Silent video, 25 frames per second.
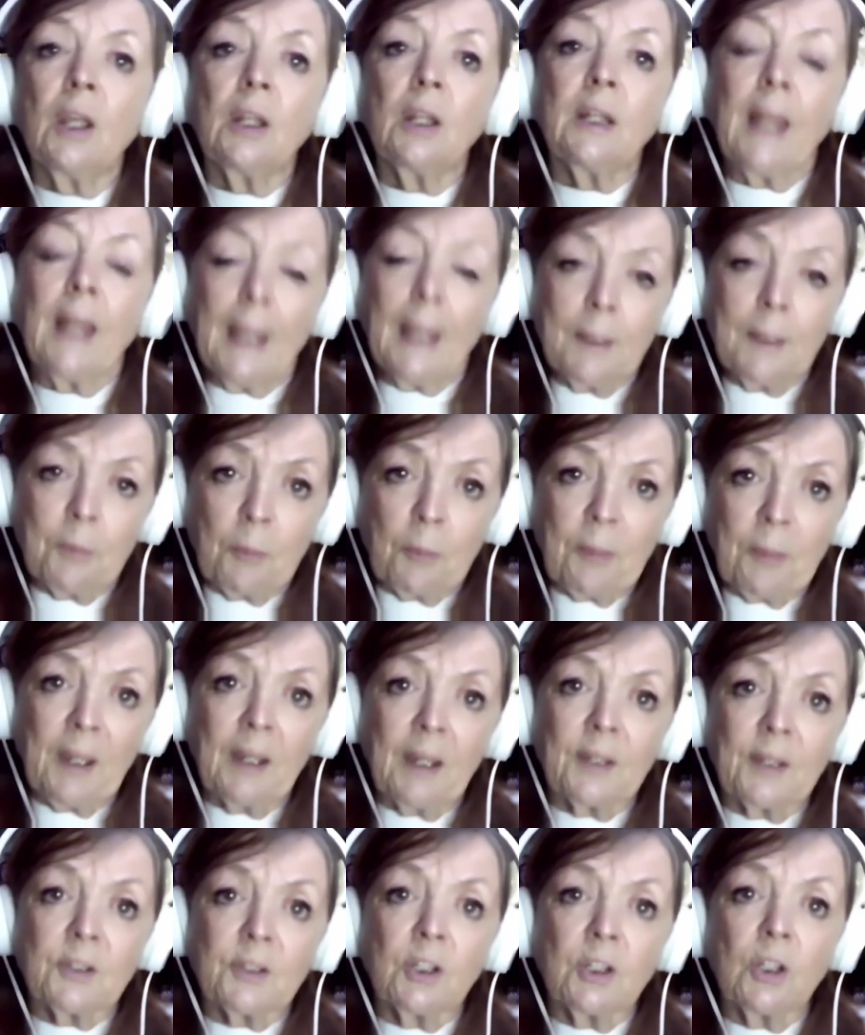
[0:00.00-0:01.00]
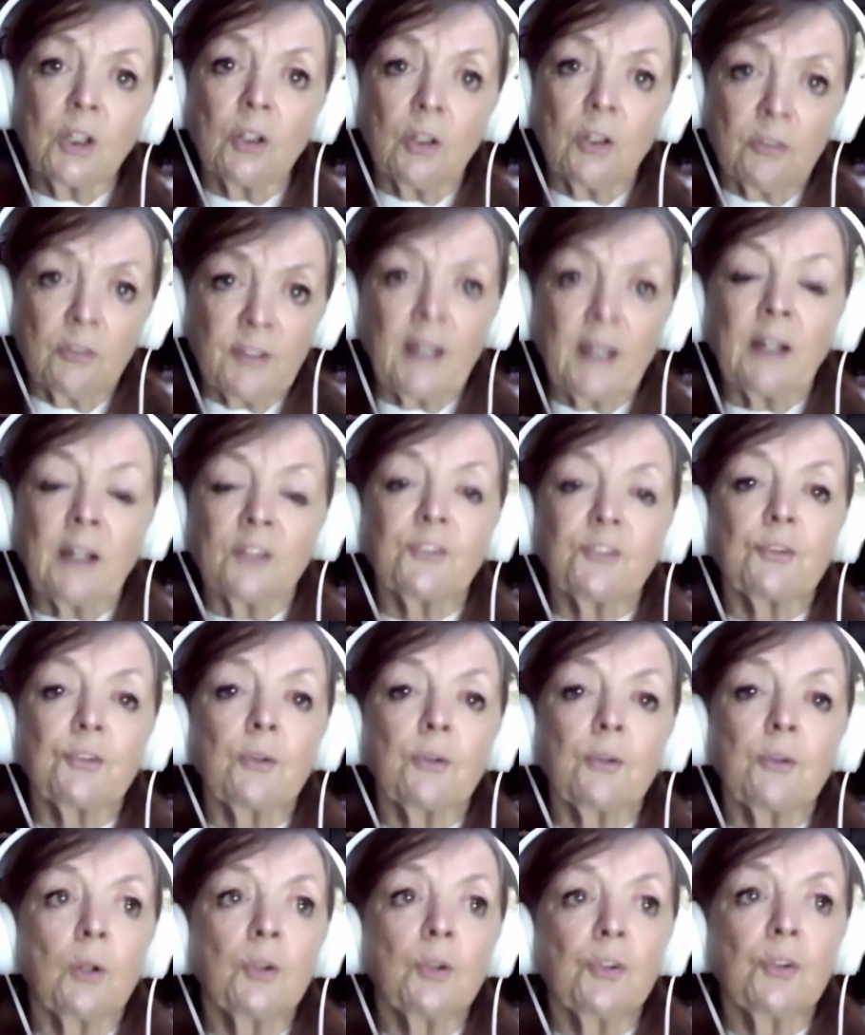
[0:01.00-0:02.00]
Labour Party of
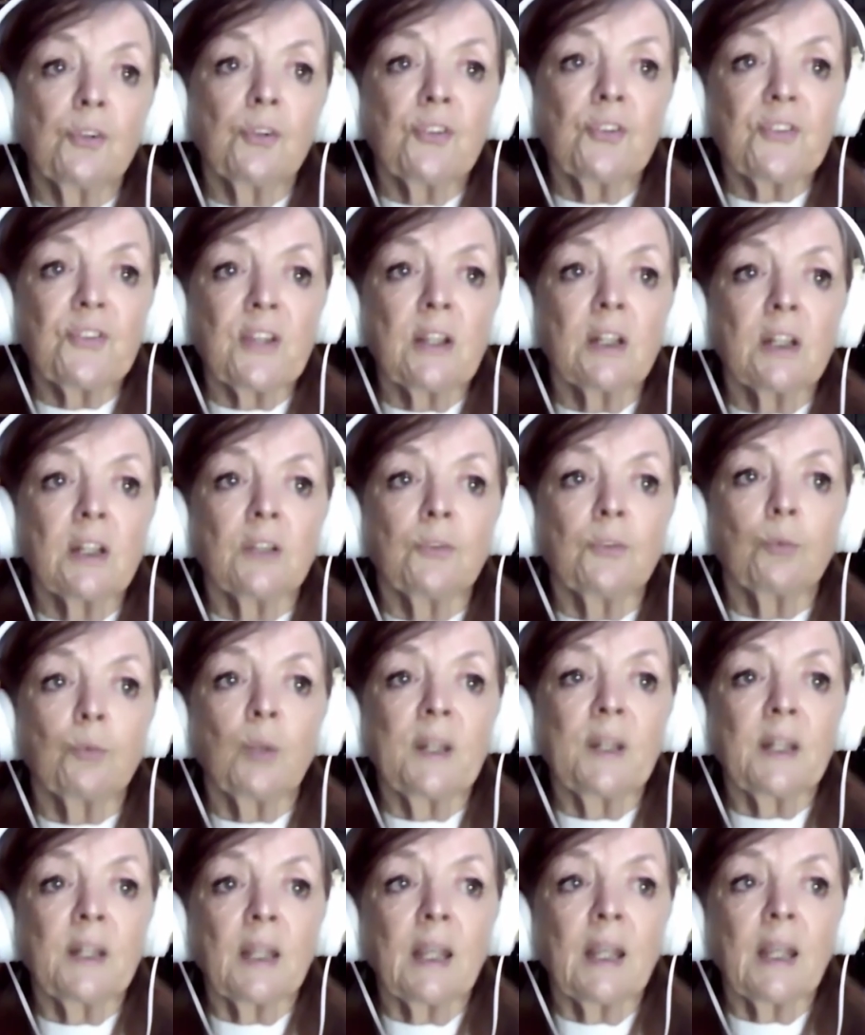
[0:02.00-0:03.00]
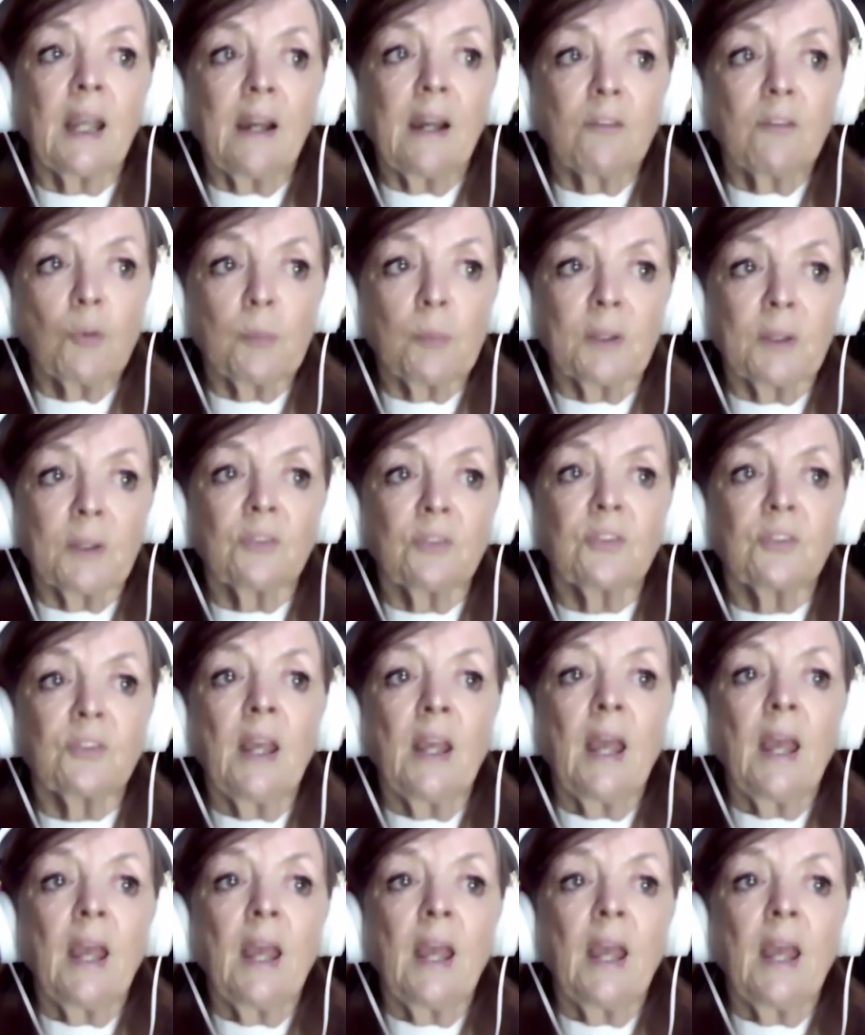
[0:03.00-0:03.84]
Aotearoa New Zealand, when in government,